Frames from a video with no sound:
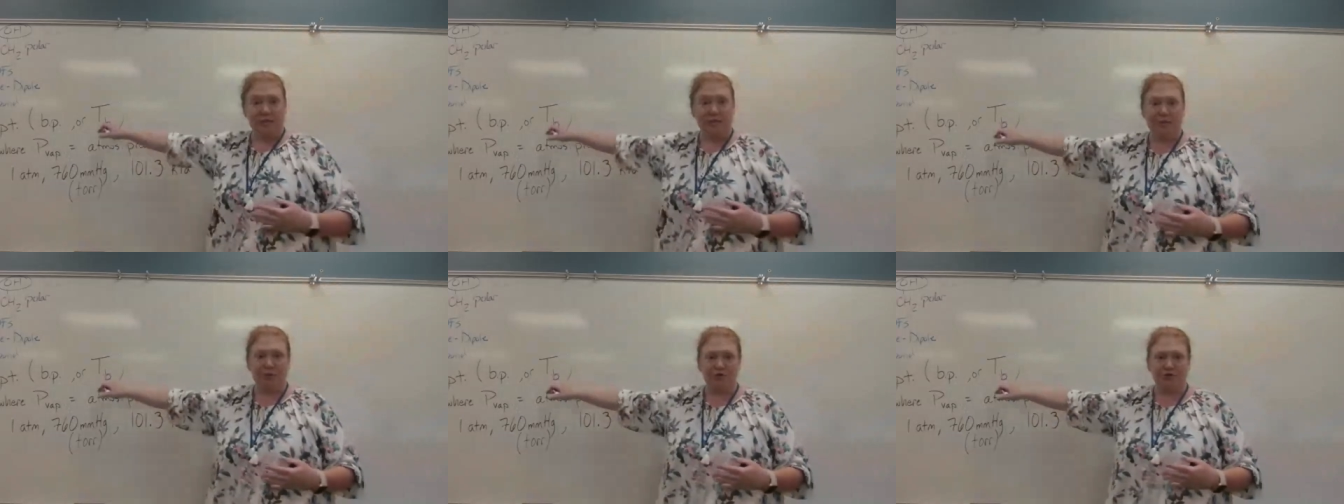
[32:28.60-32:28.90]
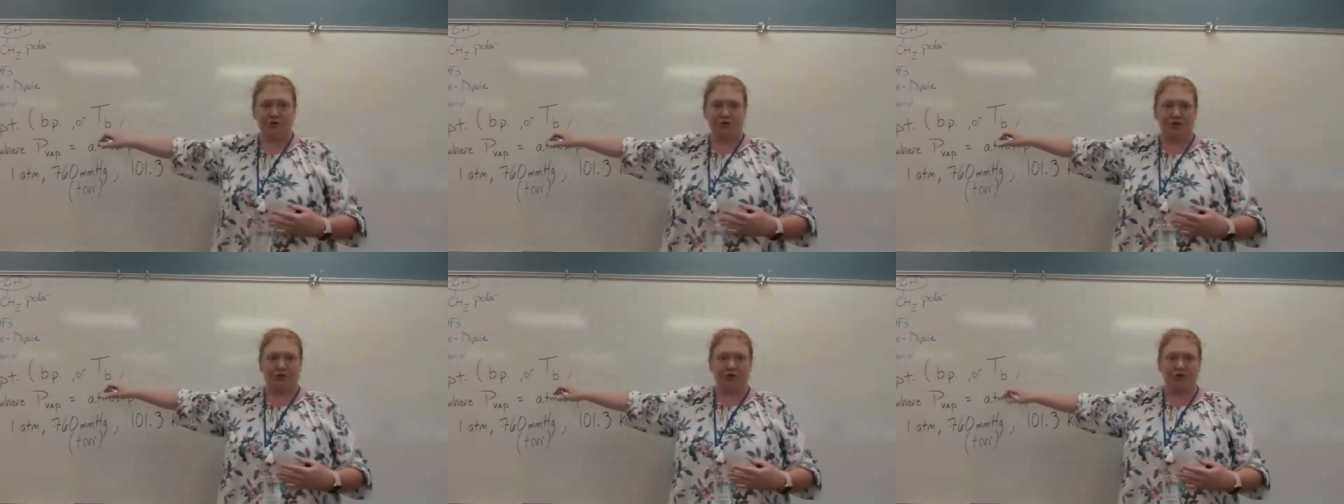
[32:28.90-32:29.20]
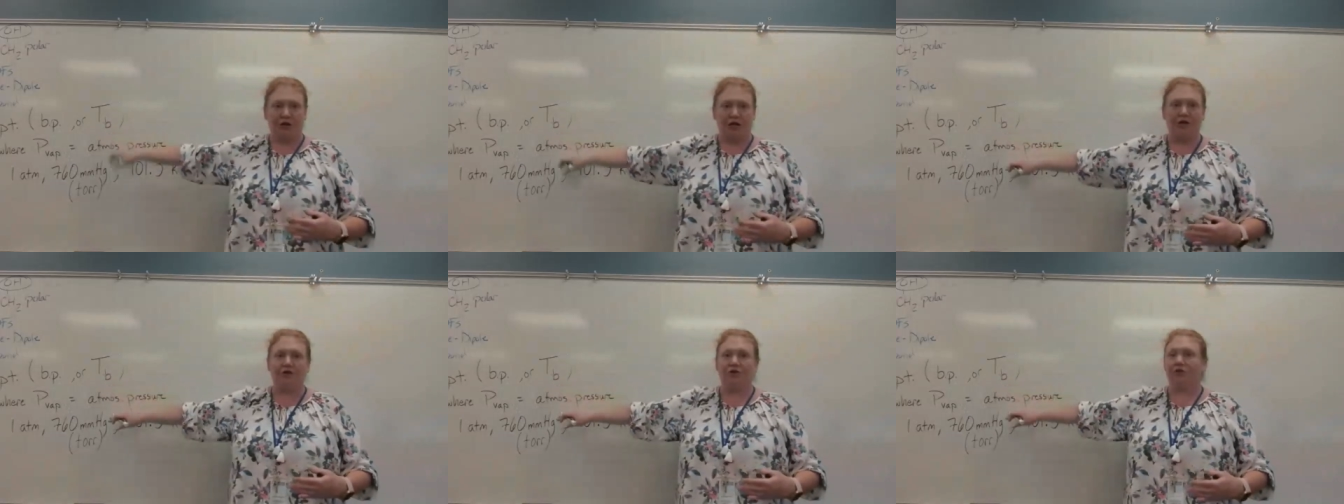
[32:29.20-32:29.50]
it's the
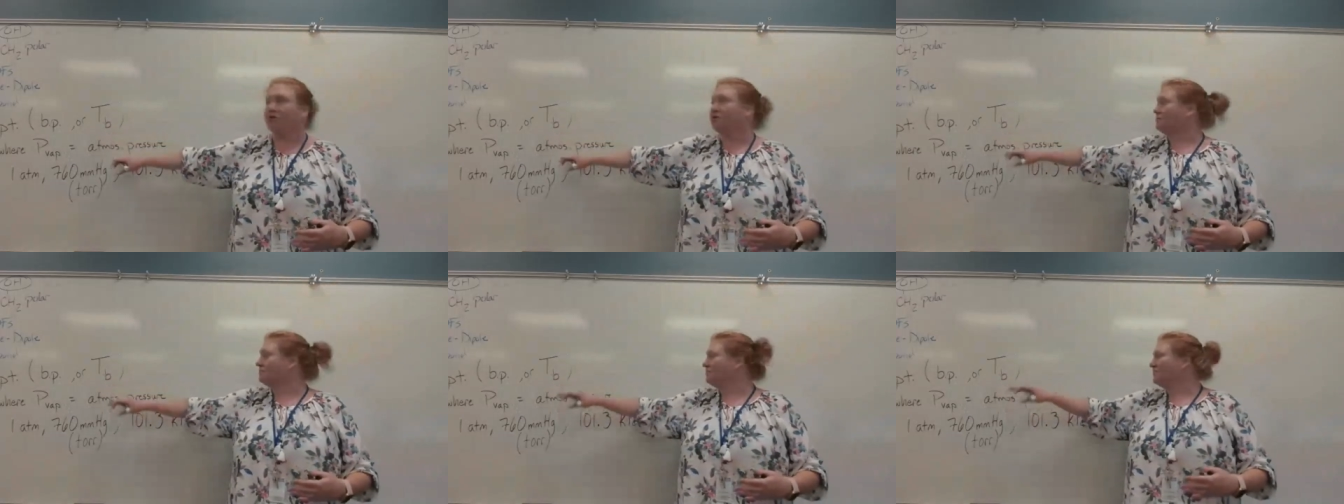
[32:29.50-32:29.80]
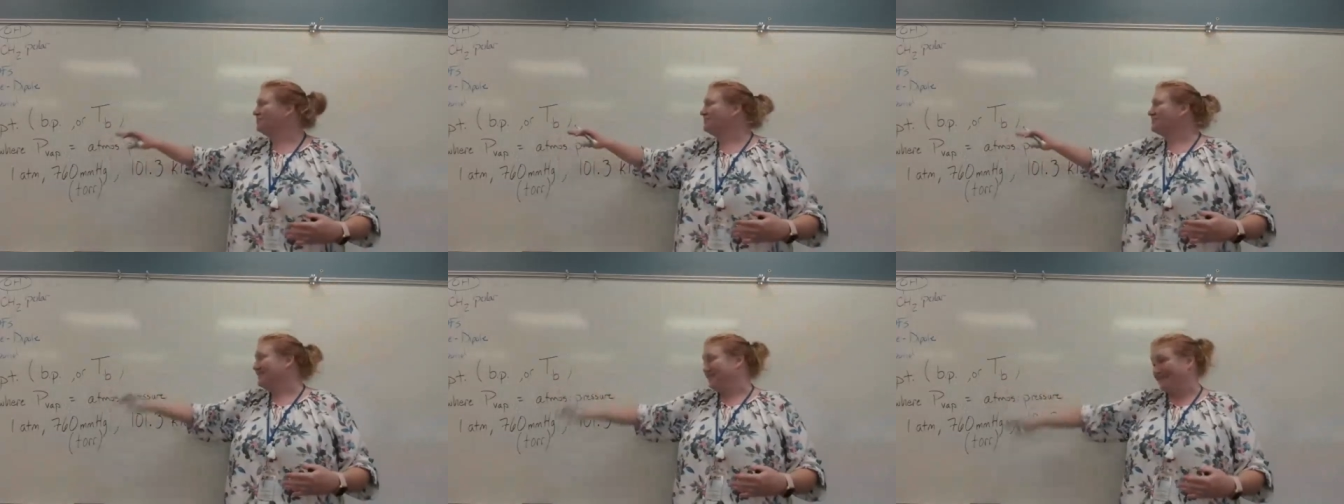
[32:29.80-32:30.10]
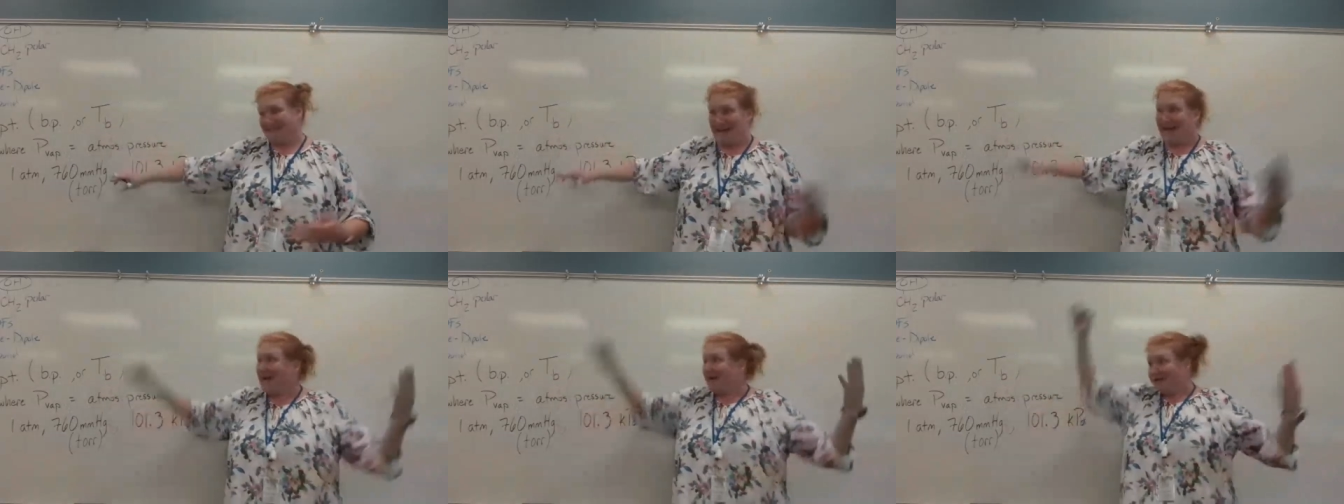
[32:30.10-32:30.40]
temperature
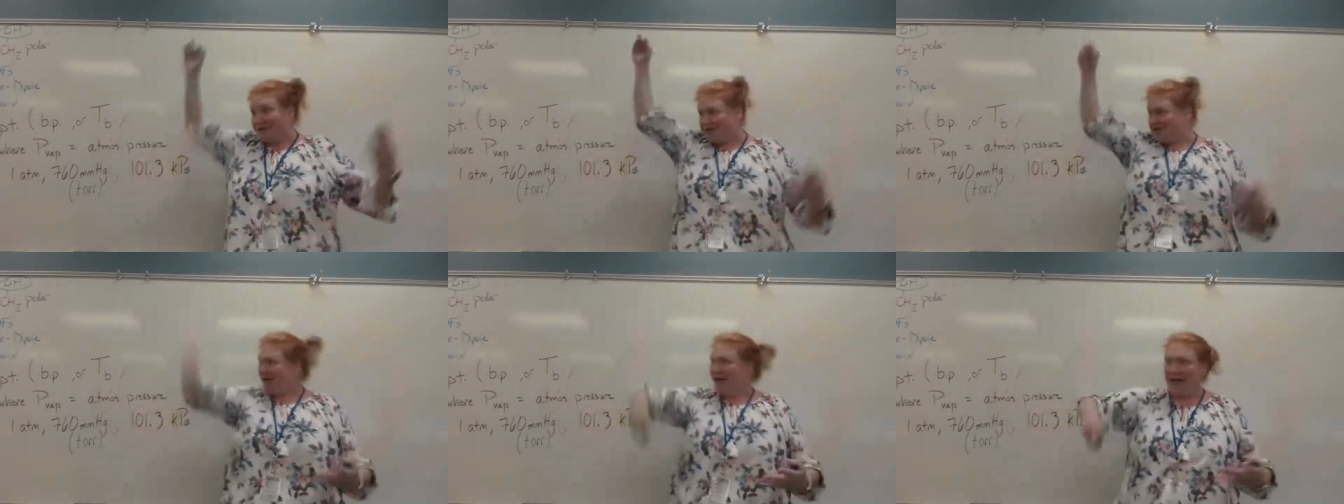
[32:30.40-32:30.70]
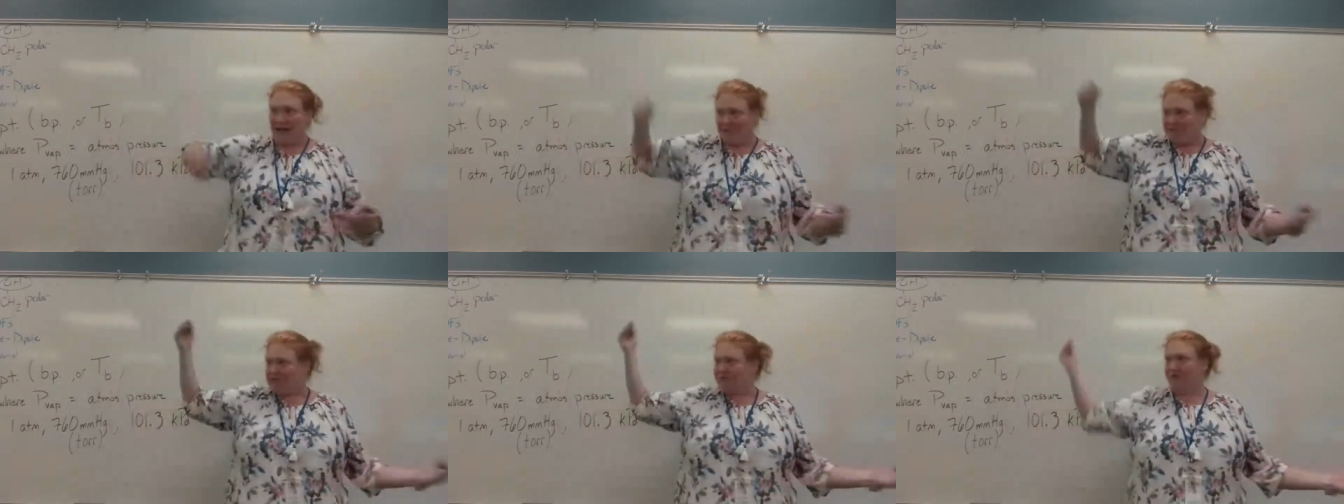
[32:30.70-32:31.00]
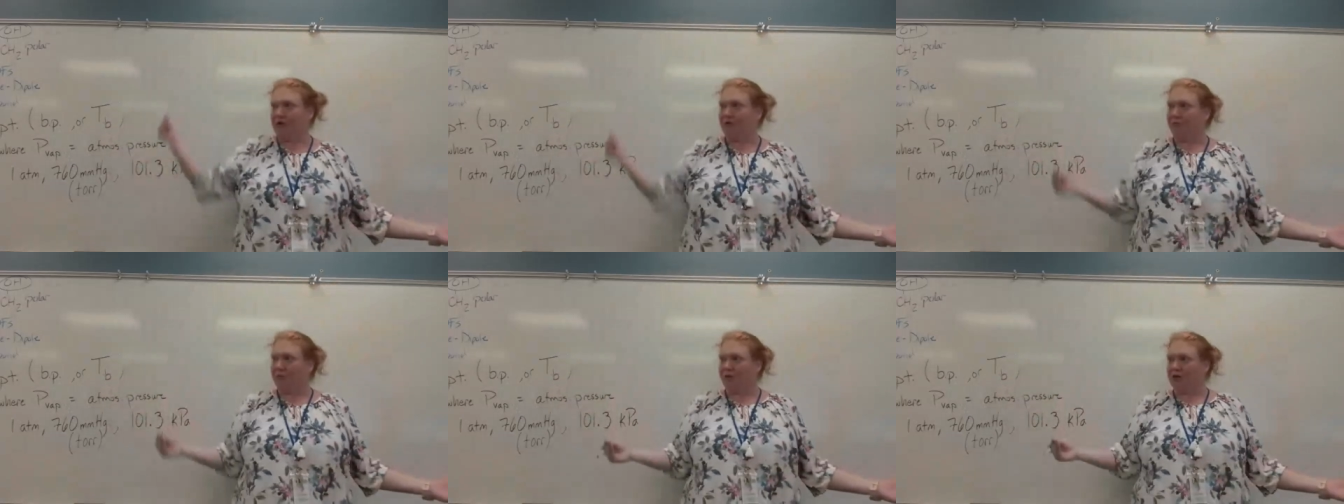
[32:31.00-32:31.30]
under standard